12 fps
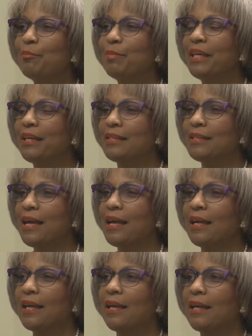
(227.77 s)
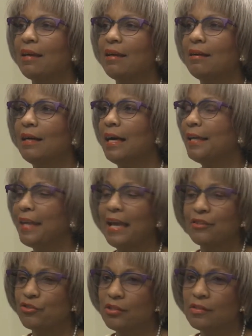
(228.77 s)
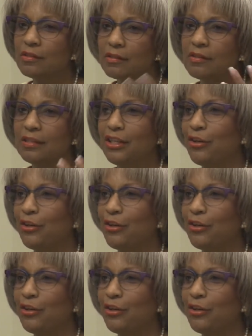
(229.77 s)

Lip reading: because I just,